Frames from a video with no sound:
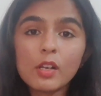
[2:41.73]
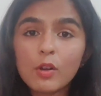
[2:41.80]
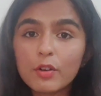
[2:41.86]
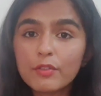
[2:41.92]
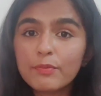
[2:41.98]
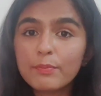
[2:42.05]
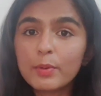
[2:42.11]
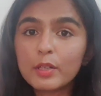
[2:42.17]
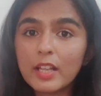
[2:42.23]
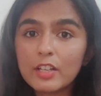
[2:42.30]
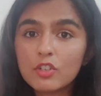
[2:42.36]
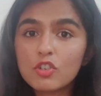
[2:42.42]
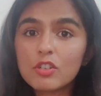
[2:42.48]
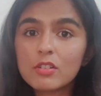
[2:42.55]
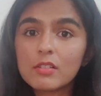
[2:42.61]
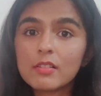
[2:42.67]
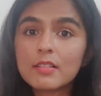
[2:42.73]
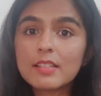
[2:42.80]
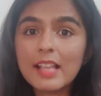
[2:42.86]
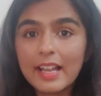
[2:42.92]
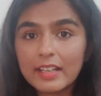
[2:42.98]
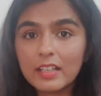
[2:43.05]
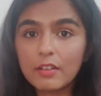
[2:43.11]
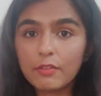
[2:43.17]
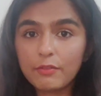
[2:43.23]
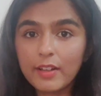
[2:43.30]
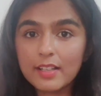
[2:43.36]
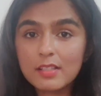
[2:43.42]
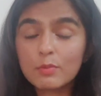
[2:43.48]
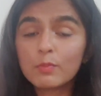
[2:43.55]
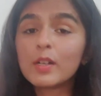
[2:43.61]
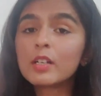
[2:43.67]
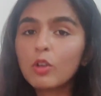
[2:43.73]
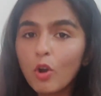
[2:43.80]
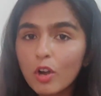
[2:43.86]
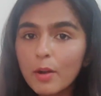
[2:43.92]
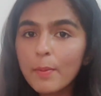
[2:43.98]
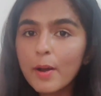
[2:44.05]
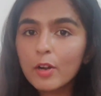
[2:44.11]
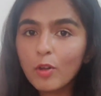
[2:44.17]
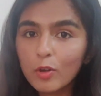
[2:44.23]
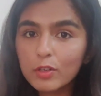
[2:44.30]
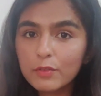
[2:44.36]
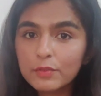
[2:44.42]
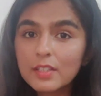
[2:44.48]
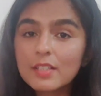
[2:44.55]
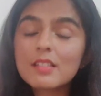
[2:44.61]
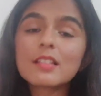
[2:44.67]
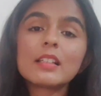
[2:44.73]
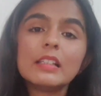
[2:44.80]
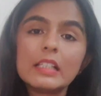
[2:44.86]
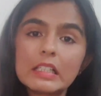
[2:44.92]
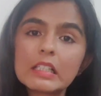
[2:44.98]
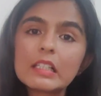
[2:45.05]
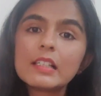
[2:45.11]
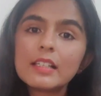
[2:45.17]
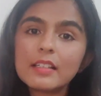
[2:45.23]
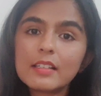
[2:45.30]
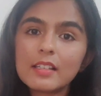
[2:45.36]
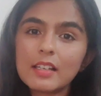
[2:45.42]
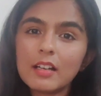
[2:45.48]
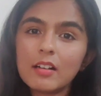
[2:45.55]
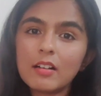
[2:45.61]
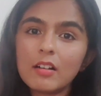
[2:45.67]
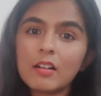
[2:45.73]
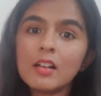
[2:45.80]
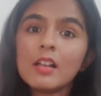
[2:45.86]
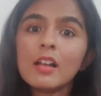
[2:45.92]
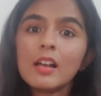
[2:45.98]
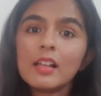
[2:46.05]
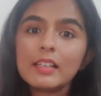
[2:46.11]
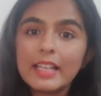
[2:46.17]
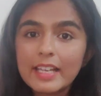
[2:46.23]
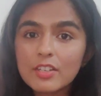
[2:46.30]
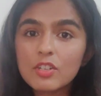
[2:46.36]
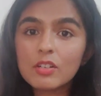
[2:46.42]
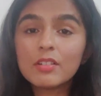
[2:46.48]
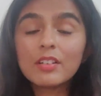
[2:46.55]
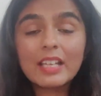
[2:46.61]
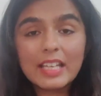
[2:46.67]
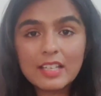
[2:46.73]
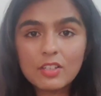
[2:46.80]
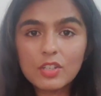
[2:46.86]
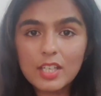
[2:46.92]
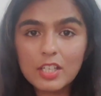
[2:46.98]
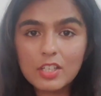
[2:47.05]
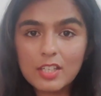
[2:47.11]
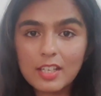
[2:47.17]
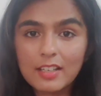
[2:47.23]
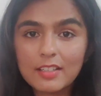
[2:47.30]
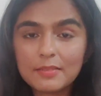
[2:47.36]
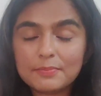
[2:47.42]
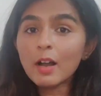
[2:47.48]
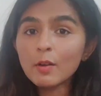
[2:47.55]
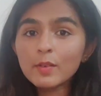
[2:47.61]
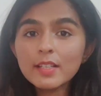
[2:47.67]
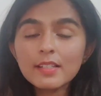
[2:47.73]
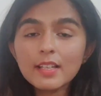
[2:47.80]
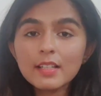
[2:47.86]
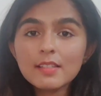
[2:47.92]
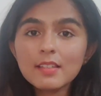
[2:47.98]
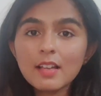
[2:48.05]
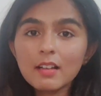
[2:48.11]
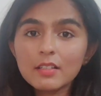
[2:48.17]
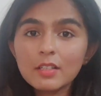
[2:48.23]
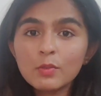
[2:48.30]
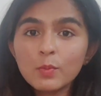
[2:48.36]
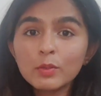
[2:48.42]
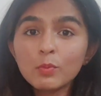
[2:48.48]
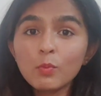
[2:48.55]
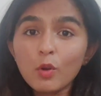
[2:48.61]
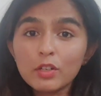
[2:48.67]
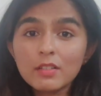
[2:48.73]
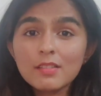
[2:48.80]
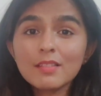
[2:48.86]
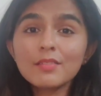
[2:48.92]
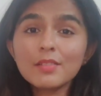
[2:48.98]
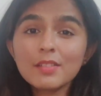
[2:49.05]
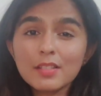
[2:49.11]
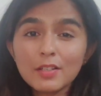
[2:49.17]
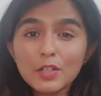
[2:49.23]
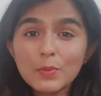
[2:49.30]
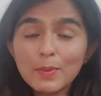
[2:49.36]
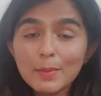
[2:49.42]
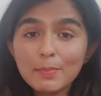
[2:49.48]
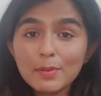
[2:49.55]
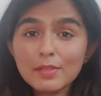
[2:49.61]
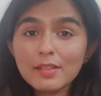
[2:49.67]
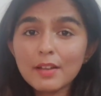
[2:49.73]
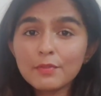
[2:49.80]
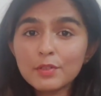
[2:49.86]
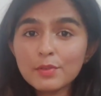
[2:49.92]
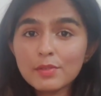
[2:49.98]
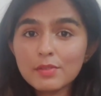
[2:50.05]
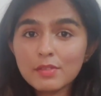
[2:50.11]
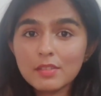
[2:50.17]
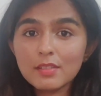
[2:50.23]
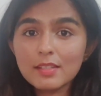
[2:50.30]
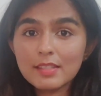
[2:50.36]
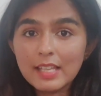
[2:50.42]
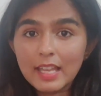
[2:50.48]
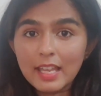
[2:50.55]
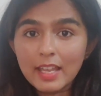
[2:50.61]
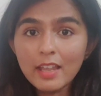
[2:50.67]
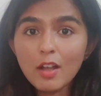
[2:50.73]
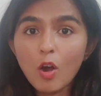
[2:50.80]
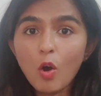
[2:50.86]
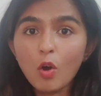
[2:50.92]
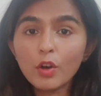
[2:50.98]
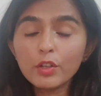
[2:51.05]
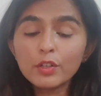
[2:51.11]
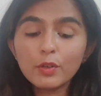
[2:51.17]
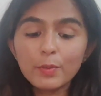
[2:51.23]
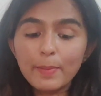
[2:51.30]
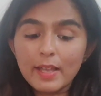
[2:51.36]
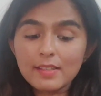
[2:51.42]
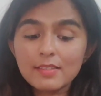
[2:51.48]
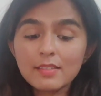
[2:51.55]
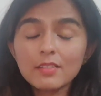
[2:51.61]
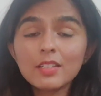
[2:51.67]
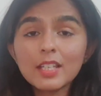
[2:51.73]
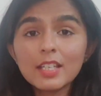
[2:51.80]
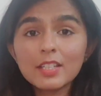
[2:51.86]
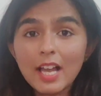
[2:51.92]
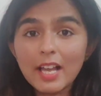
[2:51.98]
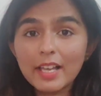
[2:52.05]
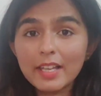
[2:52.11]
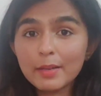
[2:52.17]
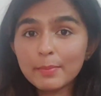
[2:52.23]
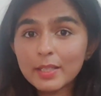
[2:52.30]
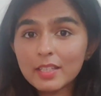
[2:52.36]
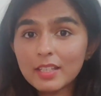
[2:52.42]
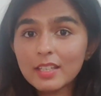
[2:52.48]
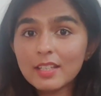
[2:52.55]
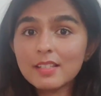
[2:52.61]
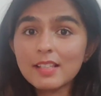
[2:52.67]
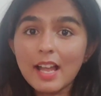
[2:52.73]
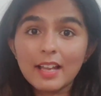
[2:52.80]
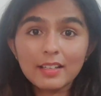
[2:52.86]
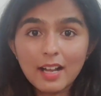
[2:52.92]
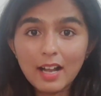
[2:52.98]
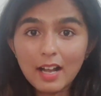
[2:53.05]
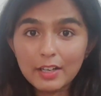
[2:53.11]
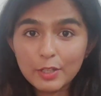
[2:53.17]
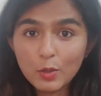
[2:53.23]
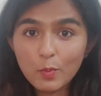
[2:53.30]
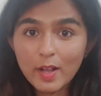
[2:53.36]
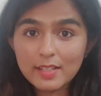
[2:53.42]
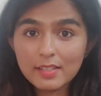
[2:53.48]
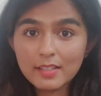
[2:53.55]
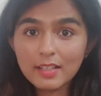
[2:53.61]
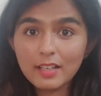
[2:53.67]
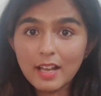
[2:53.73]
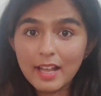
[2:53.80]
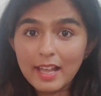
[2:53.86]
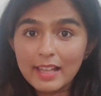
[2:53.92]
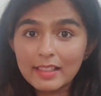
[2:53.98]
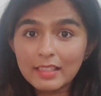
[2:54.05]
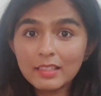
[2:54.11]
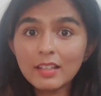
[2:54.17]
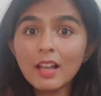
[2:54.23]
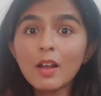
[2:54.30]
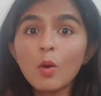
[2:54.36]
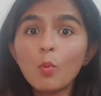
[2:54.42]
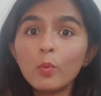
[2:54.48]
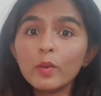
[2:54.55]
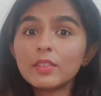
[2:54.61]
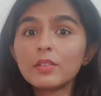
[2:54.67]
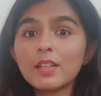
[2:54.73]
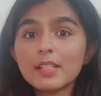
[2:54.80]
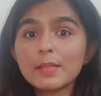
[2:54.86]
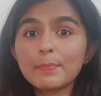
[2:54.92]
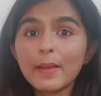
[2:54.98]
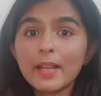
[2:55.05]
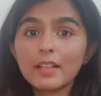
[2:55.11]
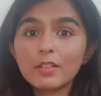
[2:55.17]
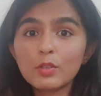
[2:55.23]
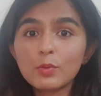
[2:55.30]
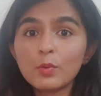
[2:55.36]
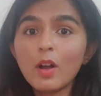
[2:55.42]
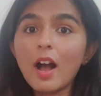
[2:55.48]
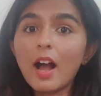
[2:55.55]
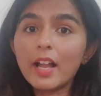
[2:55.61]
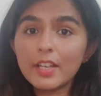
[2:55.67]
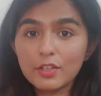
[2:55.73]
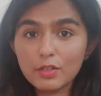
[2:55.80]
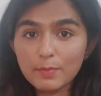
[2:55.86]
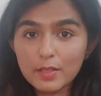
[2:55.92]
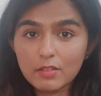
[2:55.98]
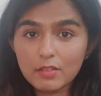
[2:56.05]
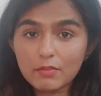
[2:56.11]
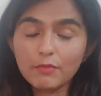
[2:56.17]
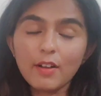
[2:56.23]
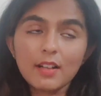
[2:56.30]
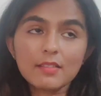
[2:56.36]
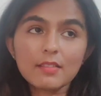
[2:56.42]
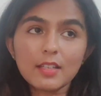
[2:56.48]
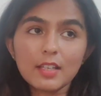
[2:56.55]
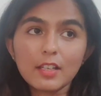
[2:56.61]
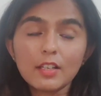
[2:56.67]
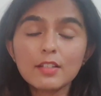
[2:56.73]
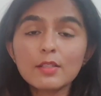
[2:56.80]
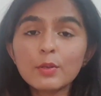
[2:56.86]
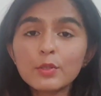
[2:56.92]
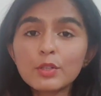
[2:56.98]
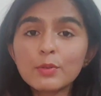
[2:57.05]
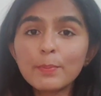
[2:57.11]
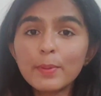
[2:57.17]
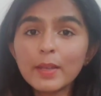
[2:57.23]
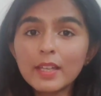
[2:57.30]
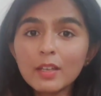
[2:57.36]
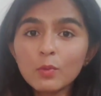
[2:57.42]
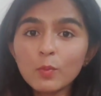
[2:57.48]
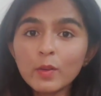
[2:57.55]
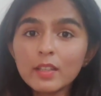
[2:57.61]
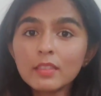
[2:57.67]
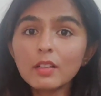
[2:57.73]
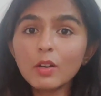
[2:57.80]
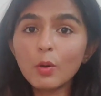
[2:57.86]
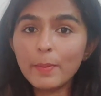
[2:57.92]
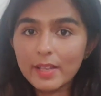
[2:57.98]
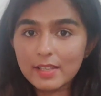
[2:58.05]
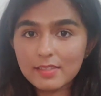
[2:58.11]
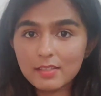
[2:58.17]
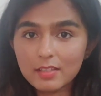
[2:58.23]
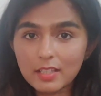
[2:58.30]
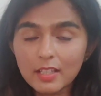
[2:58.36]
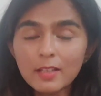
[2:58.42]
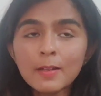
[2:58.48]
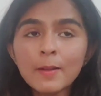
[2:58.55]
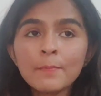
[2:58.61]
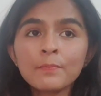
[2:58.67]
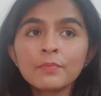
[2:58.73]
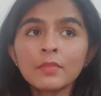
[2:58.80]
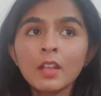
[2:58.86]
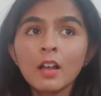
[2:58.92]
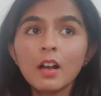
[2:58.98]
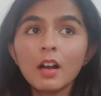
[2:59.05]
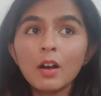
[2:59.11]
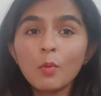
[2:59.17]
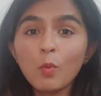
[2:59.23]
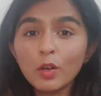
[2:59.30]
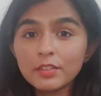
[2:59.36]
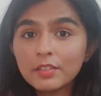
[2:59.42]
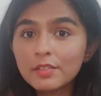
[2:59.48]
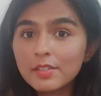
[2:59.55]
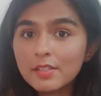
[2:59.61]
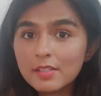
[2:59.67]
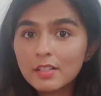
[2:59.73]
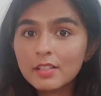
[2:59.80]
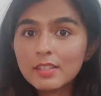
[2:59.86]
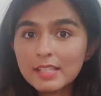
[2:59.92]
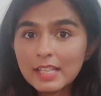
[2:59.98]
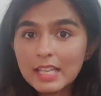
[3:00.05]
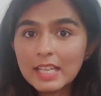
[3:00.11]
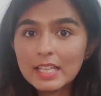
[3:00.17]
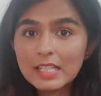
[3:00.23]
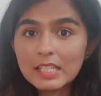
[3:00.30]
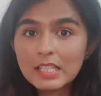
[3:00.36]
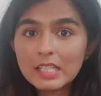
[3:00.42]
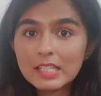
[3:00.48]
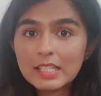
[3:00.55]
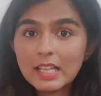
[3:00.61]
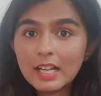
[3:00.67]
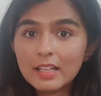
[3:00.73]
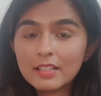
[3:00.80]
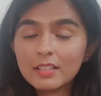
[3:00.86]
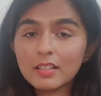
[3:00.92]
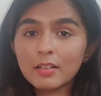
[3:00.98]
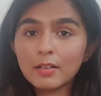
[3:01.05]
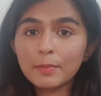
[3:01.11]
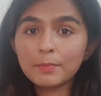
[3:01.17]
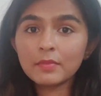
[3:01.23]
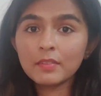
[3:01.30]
a lot of potential side effects. We'll talk about all of this a little later in detail. Now let's get started with what does the research papers have to say on obesity, diabetes and cardiovascular health with respect to intermittent fasting. So to begin with obesity, what the research says is that